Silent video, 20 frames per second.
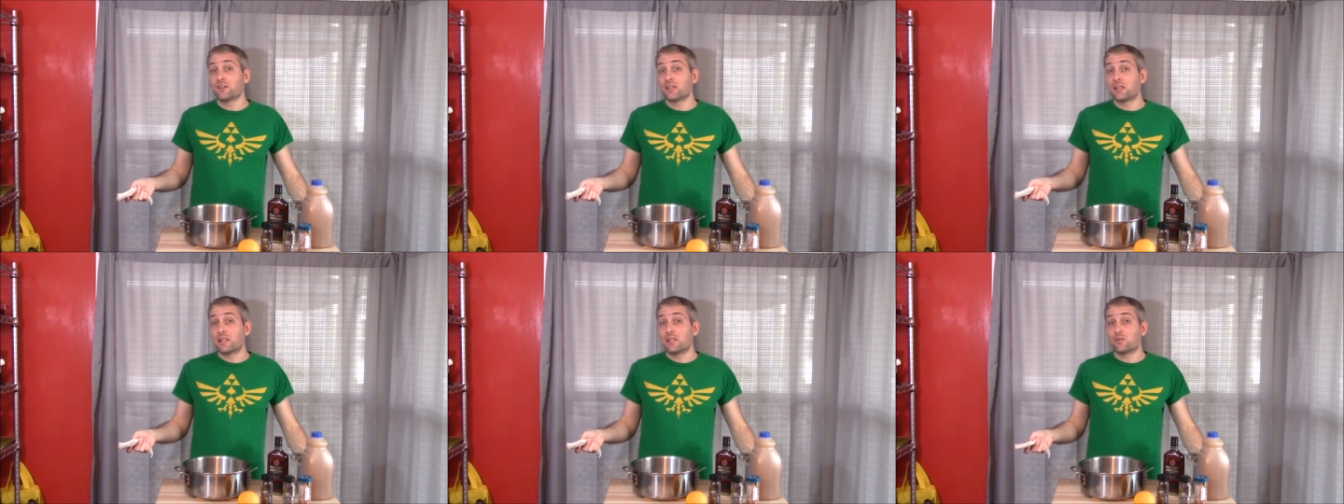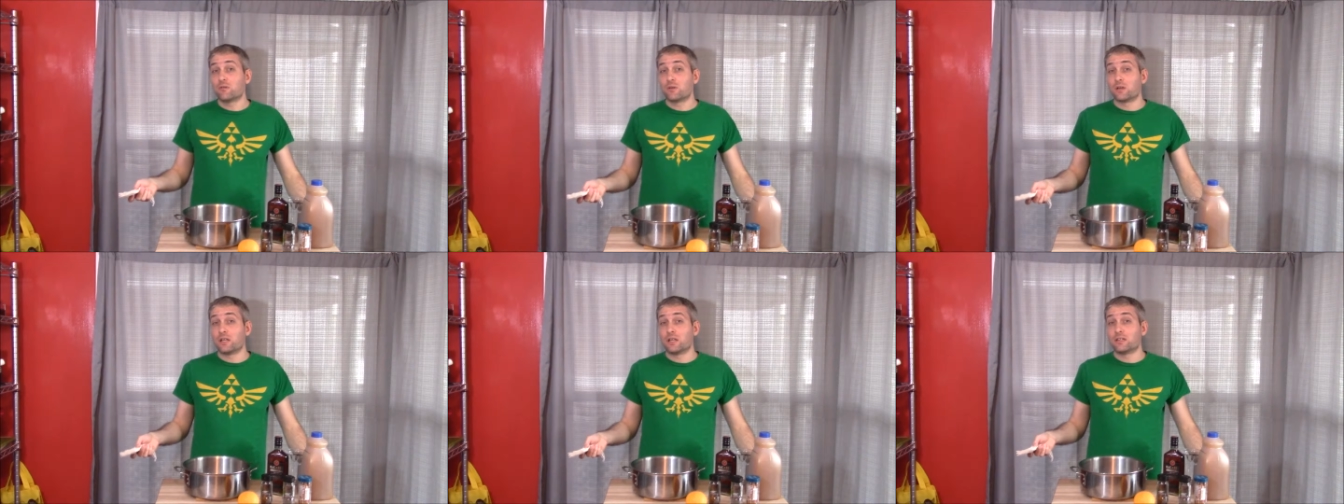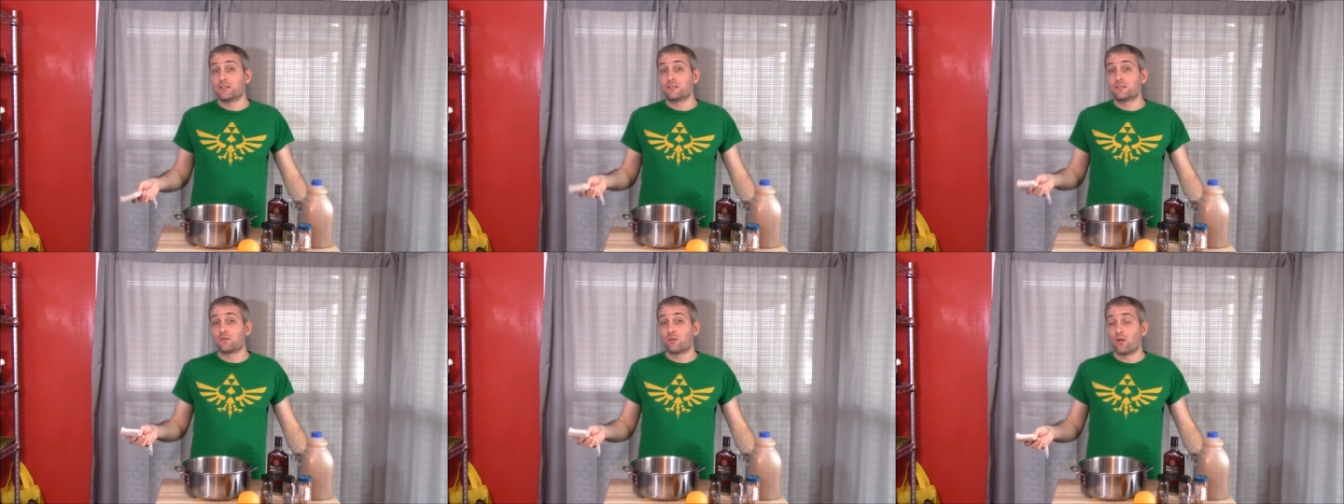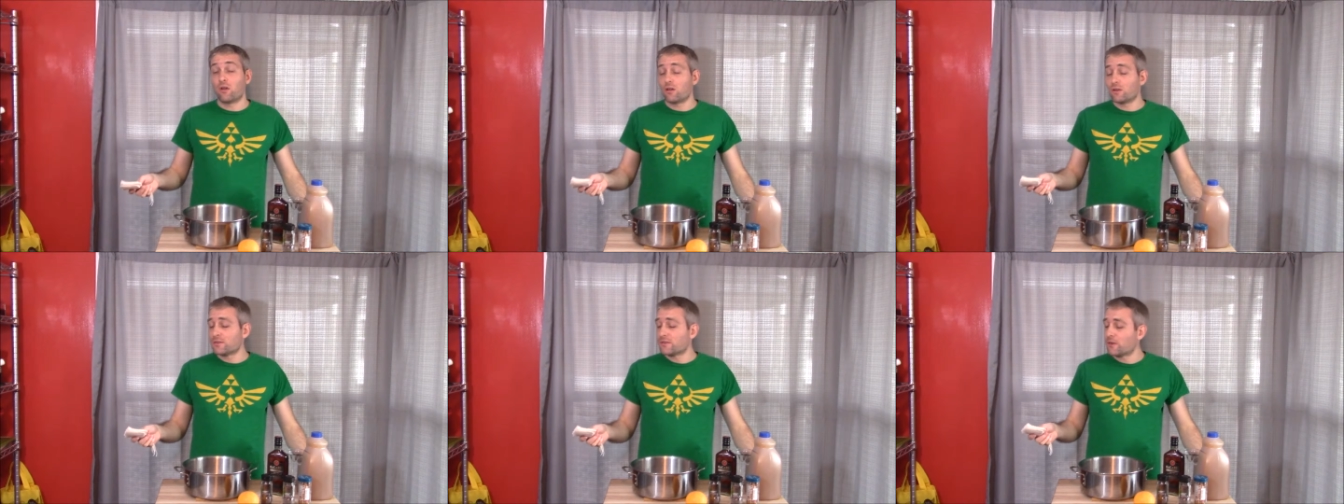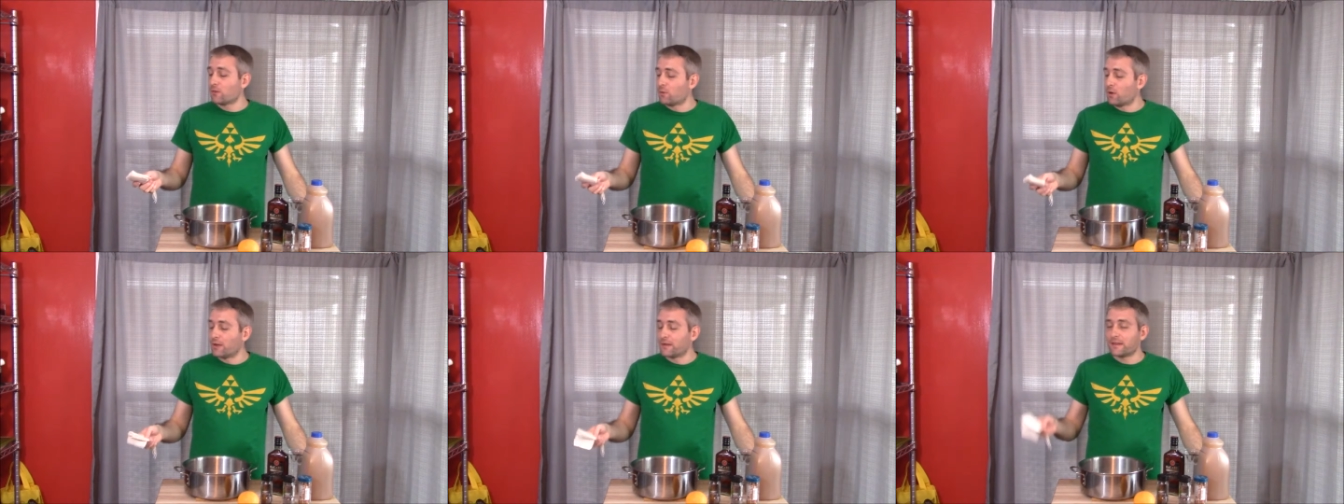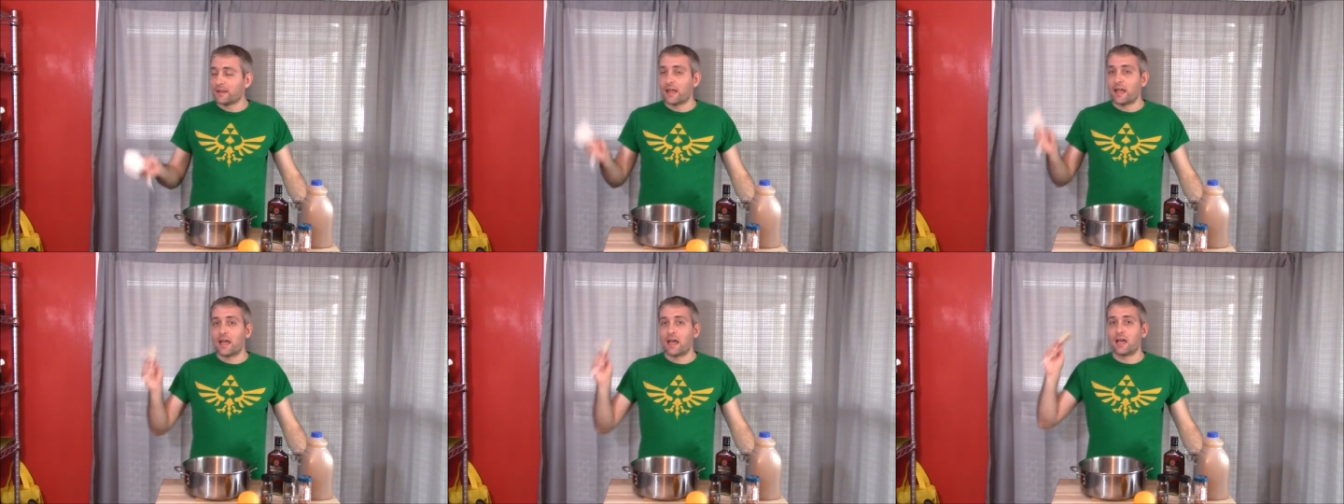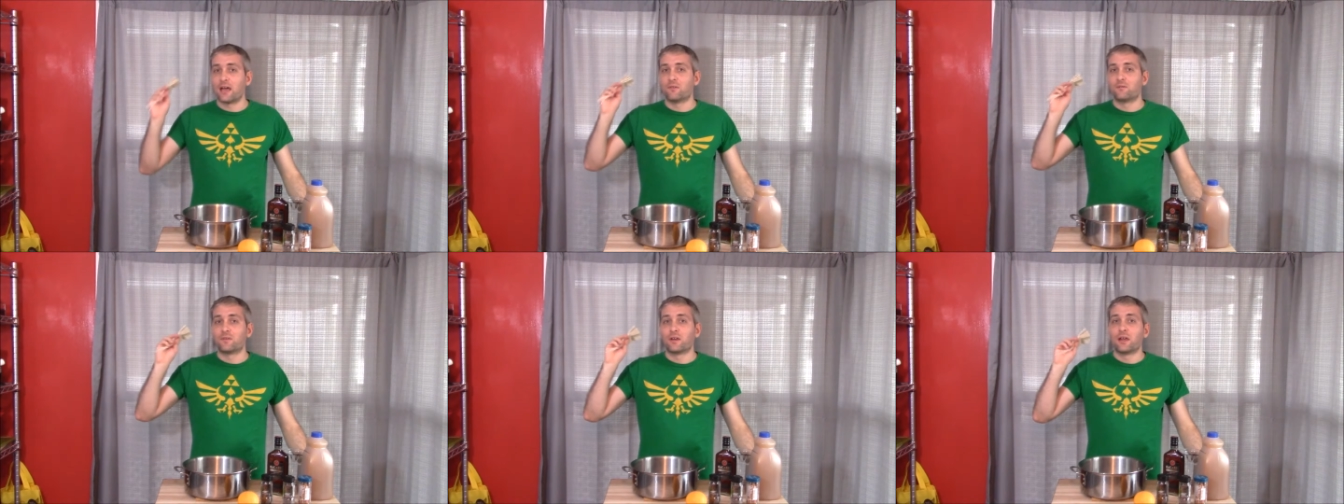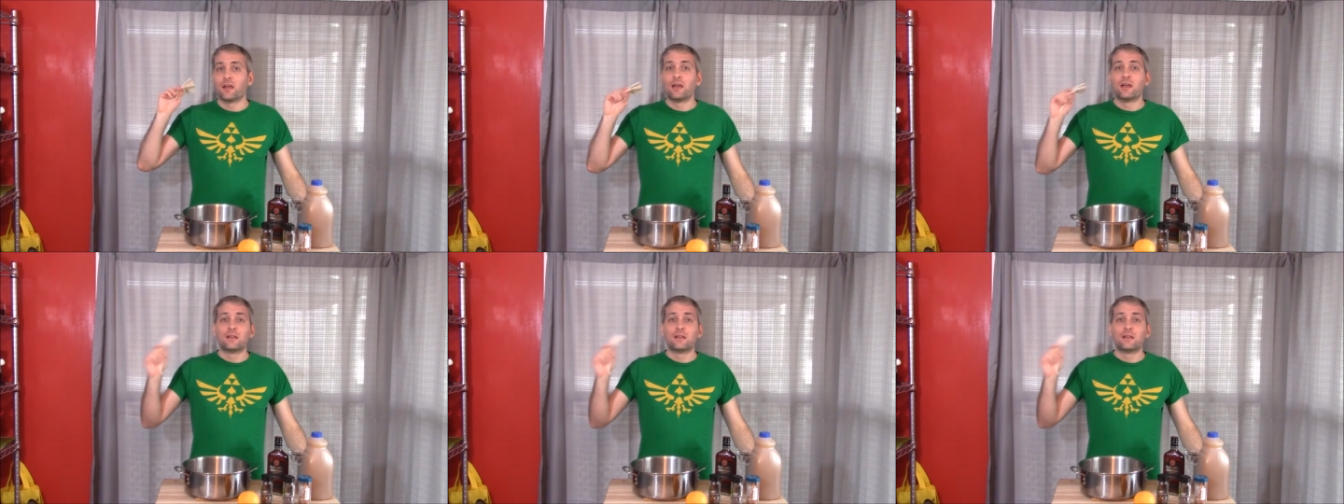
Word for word: to the ingredients, you'll also want to have